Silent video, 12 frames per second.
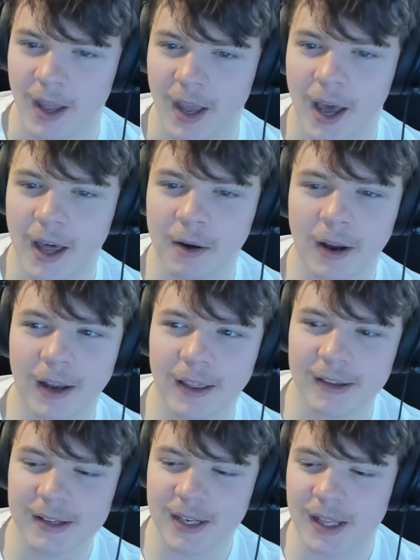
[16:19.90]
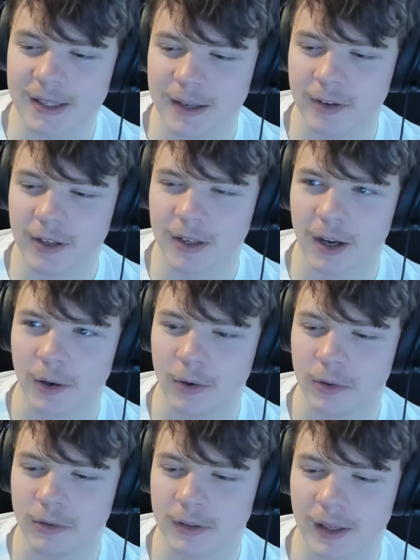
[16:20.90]
How do any of these kids even know
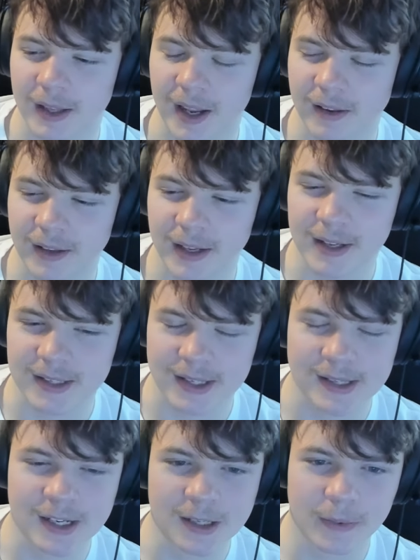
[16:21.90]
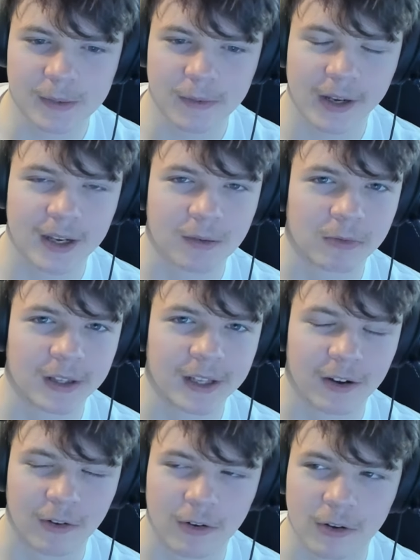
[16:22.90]
who Liliel is? Isn't this supposed to be like a
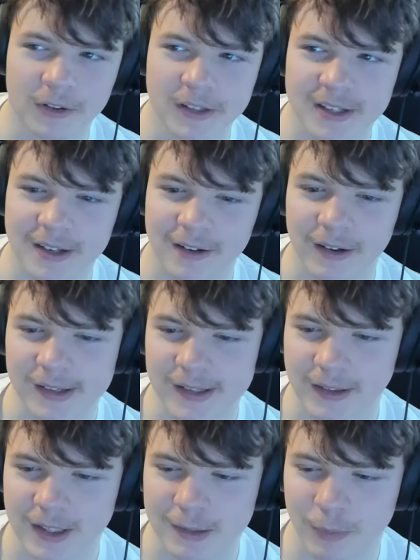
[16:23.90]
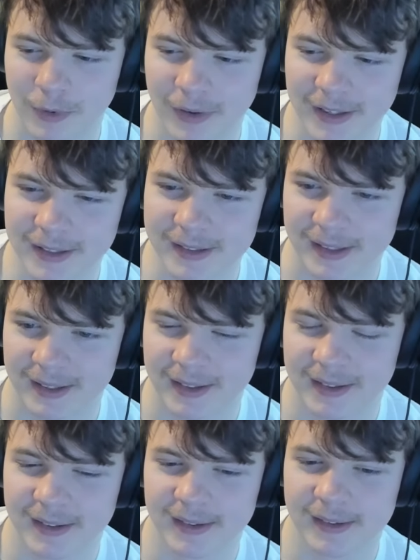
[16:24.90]
really old series at this point?
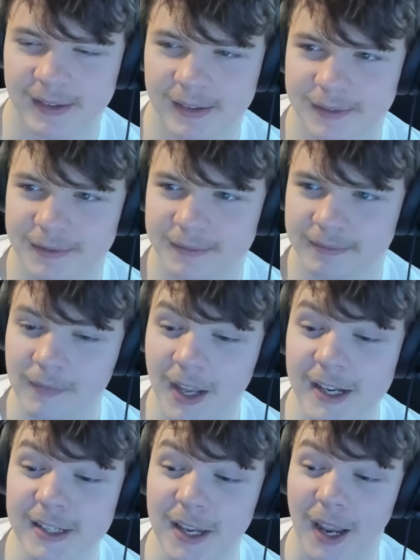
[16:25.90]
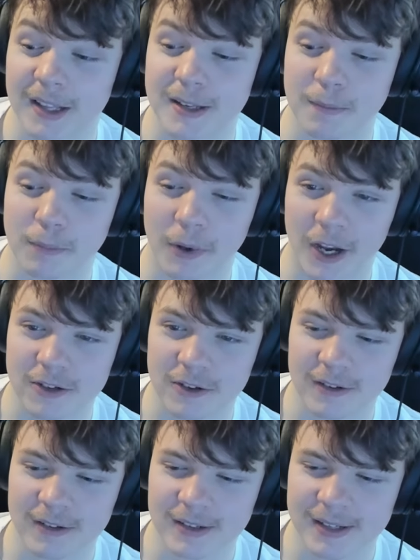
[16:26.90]
He's gonna get some
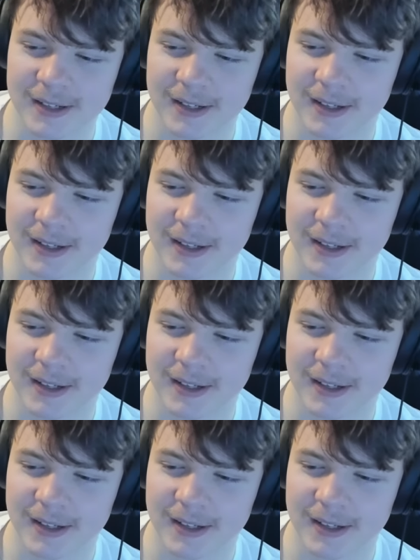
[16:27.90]
pictures.